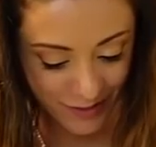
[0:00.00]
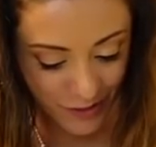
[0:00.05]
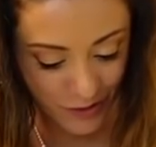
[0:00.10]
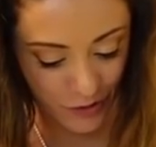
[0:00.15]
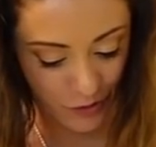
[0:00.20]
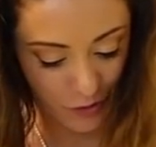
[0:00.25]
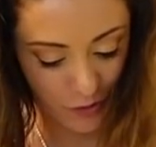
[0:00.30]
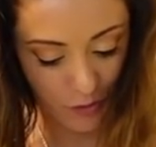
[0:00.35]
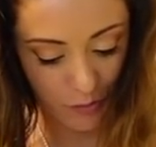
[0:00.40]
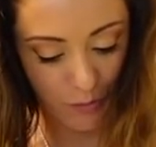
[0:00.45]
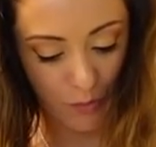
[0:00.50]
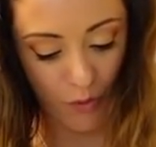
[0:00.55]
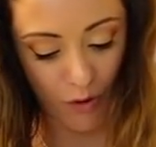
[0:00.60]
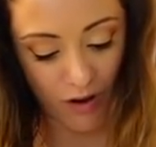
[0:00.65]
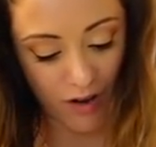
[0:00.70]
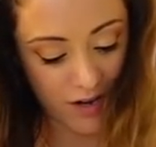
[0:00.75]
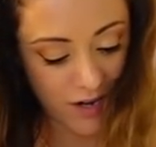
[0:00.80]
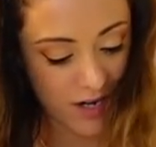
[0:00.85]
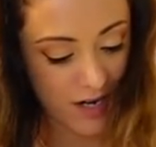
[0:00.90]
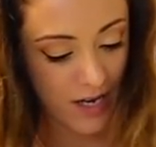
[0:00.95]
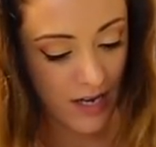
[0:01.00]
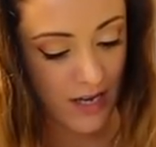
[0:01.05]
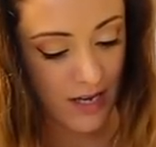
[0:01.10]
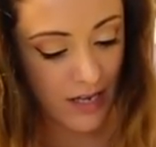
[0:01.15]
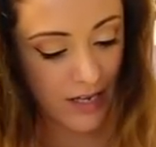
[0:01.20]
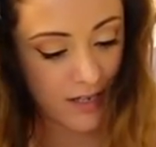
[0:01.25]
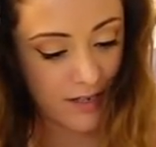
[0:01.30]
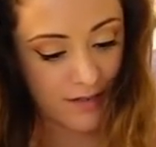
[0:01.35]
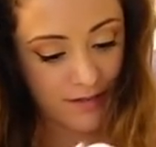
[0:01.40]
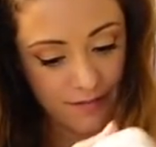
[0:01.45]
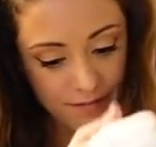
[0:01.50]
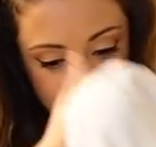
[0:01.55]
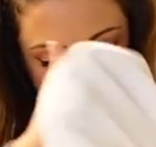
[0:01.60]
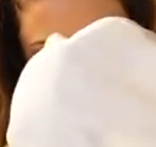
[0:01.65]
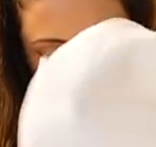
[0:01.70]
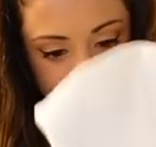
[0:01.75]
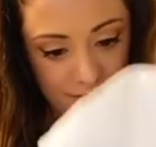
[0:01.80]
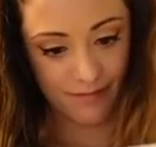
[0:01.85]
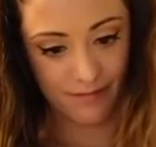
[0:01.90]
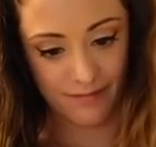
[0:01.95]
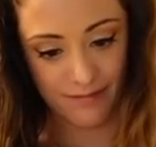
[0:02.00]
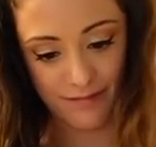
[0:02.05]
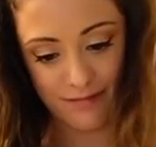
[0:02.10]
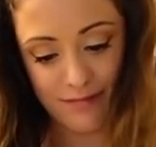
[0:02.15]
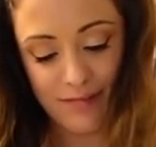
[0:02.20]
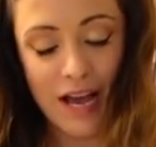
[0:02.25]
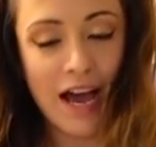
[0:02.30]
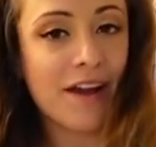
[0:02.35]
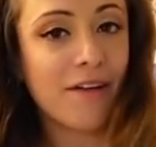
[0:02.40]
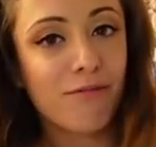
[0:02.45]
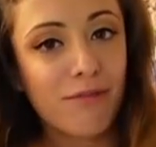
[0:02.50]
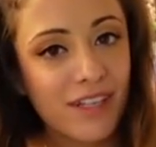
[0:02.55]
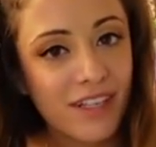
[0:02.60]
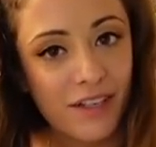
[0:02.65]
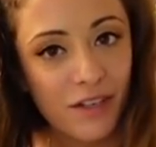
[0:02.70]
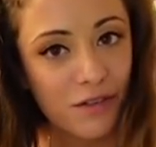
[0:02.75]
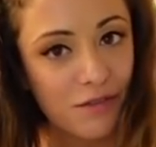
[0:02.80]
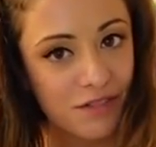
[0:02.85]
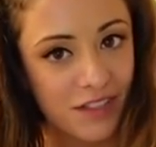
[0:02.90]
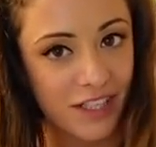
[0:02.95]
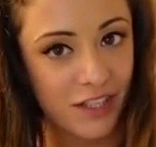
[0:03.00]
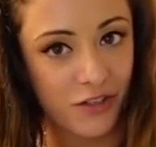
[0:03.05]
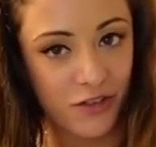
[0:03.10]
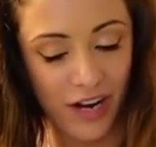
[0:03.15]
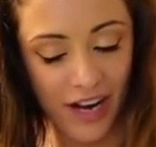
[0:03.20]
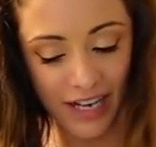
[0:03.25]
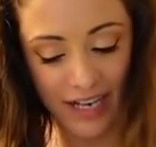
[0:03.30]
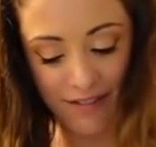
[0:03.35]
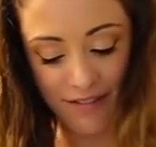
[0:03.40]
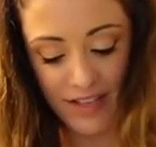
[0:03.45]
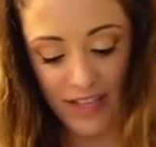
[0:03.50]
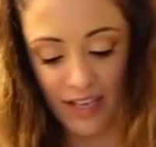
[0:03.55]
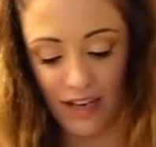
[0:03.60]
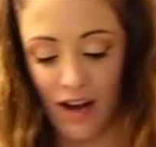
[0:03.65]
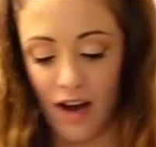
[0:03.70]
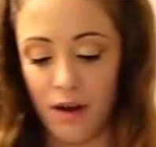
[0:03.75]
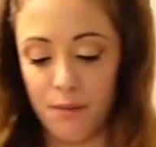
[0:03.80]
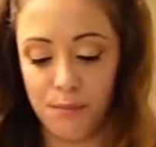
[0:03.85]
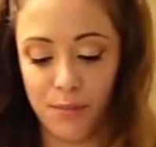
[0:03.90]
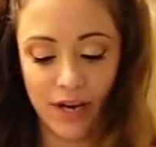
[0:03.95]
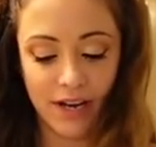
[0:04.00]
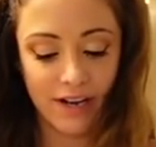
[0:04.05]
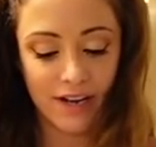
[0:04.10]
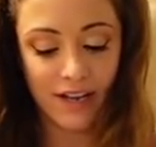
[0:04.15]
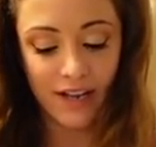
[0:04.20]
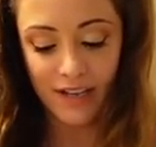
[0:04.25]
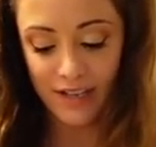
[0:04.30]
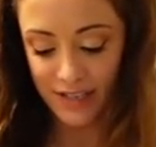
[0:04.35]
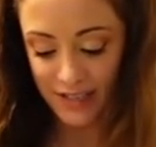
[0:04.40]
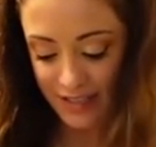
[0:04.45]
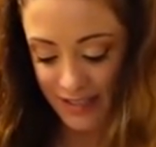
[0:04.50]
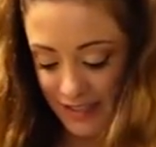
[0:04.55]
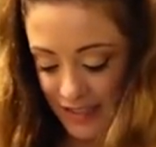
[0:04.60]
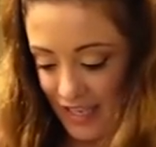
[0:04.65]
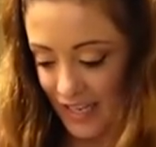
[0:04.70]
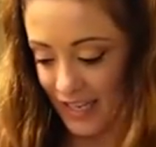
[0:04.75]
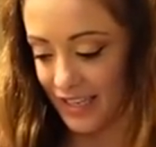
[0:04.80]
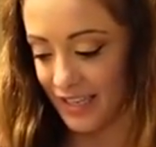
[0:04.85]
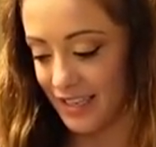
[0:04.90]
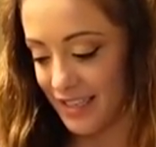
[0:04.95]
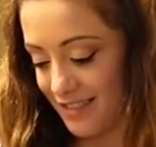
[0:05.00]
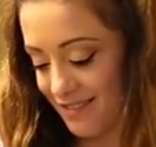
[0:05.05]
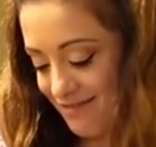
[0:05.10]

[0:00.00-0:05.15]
show you more. I really don't feel like trying everything on, but like,